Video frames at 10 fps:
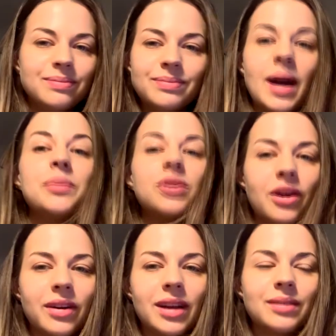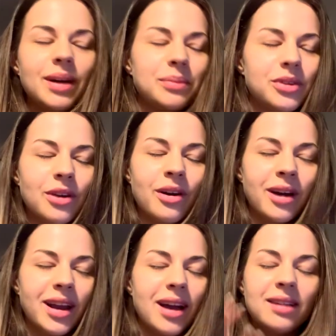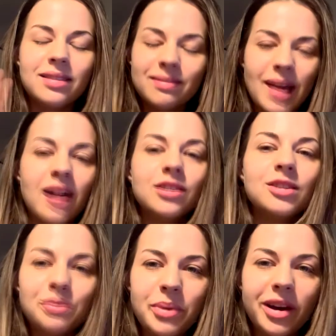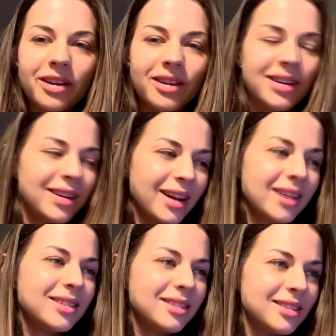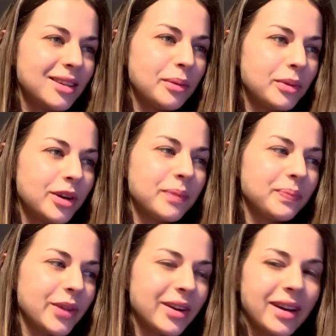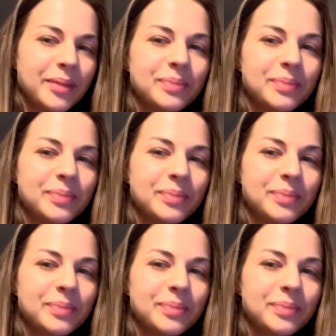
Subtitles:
I'm sorry. I'll do better next summer. Okay.